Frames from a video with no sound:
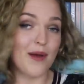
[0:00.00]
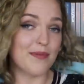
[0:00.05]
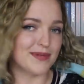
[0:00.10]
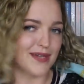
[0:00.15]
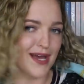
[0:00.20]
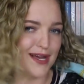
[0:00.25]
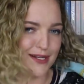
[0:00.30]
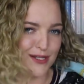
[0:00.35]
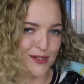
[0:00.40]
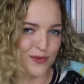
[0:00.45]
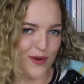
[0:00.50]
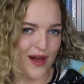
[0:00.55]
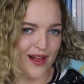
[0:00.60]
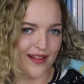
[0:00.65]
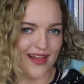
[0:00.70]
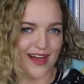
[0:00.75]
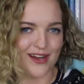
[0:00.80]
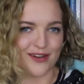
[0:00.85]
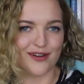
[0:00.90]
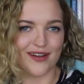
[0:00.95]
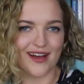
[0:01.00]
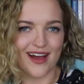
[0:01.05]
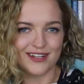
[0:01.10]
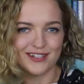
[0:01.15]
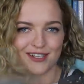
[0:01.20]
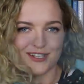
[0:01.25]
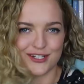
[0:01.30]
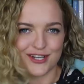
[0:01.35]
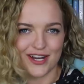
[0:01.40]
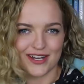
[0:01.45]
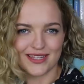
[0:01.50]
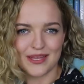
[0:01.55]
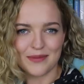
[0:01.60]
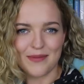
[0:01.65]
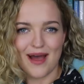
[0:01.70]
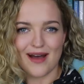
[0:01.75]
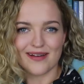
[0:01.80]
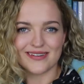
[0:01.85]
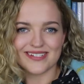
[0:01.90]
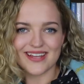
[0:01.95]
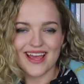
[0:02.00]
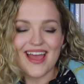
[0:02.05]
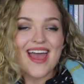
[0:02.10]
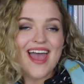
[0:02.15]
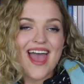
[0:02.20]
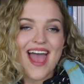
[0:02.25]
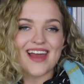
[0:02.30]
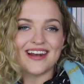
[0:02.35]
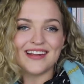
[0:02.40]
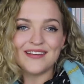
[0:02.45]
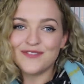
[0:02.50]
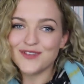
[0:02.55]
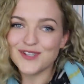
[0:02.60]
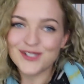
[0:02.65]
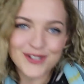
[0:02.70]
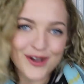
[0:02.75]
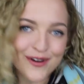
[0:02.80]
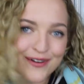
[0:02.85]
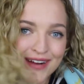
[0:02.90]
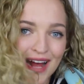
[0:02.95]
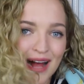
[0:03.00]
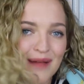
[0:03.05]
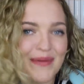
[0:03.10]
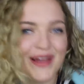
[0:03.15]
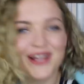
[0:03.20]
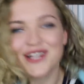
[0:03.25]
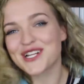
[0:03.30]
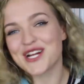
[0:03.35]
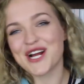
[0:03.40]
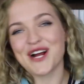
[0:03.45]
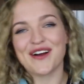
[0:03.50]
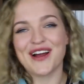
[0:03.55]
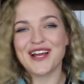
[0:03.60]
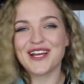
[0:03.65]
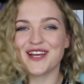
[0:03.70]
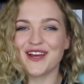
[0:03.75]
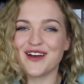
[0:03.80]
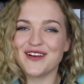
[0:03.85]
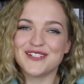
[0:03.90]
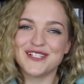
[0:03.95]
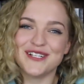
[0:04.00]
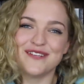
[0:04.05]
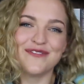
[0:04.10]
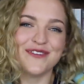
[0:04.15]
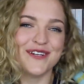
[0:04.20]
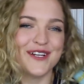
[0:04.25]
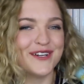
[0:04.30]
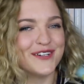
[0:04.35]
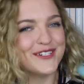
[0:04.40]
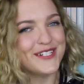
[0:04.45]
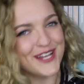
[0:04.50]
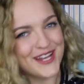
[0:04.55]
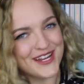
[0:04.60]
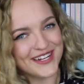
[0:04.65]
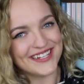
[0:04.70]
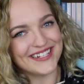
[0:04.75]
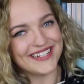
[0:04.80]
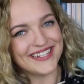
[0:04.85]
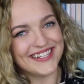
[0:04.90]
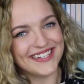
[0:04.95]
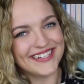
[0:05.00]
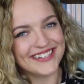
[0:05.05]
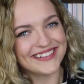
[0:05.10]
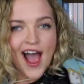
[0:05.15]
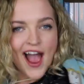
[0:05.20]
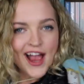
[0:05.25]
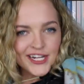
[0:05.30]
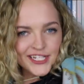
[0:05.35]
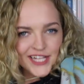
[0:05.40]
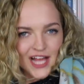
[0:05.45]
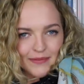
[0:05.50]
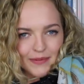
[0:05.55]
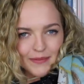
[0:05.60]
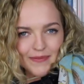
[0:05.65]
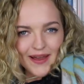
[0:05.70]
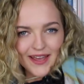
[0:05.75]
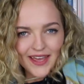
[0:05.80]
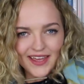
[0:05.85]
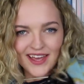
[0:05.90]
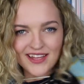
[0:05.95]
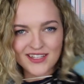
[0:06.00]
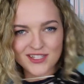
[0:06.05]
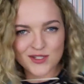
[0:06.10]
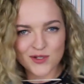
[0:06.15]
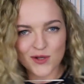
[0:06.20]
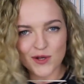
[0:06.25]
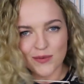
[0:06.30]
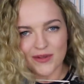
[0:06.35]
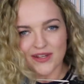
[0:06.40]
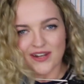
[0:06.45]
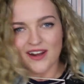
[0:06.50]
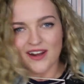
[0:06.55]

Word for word: website as well, and you guys can check them out. And if you don't, I'll make sure I curse you for your eternity. I shall be back again soon with